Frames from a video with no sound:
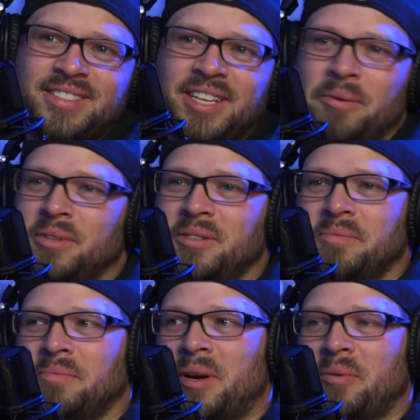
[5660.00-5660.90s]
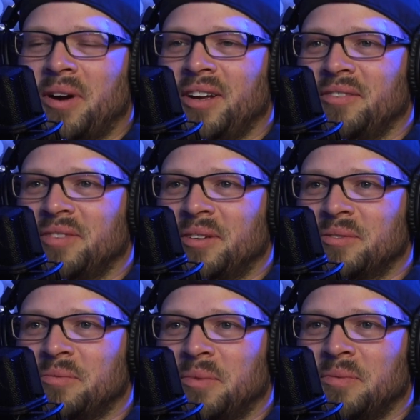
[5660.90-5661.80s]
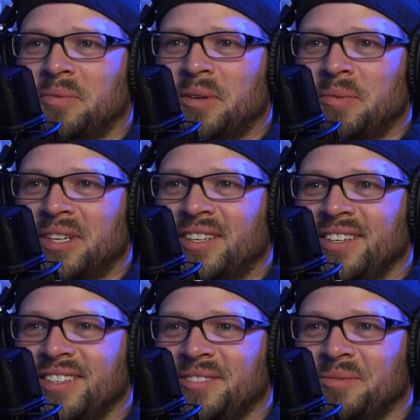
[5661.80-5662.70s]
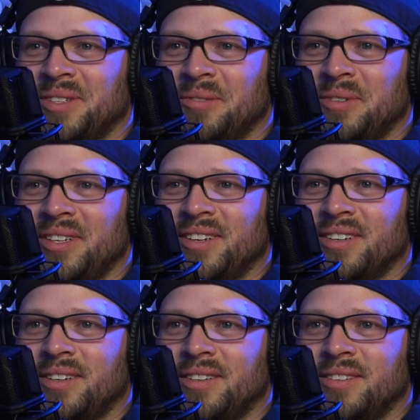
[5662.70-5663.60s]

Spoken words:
That wasn't my wife. That was one of my kids when they were young.